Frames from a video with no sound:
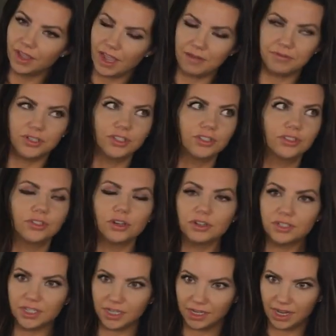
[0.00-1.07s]
I was
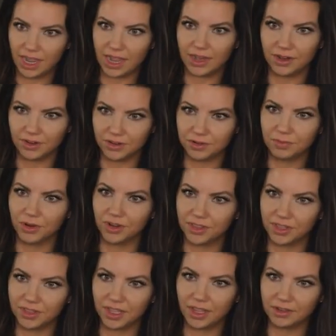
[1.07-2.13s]
certain I earned more
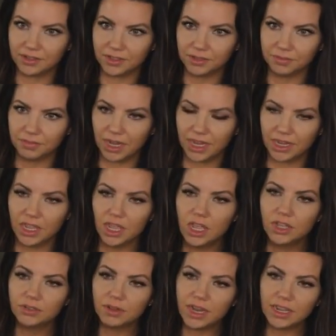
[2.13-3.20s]
than that, right?
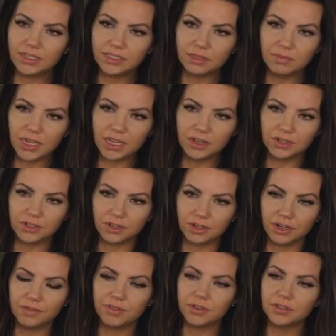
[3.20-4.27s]
So I asked the manager
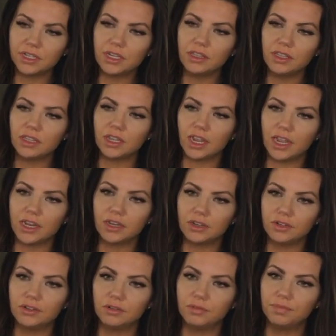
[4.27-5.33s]
if there's anything that I could
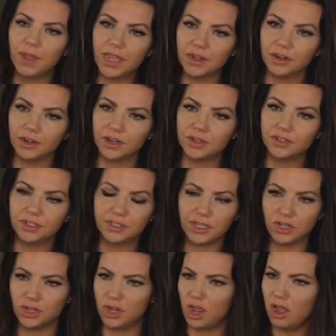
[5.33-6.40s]
do better, and she said,
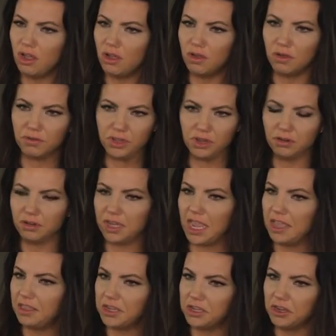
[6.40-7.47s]
no, you're,
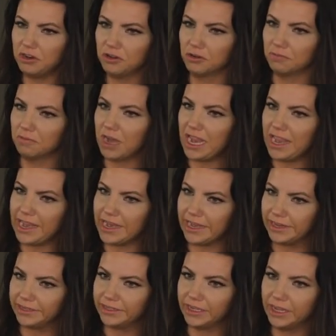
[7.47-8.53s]
Kayla, you're
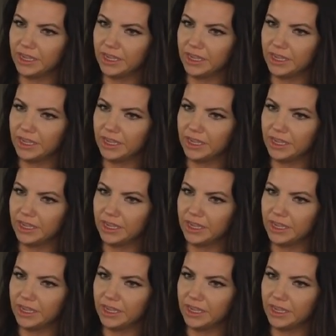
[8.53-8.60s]
great.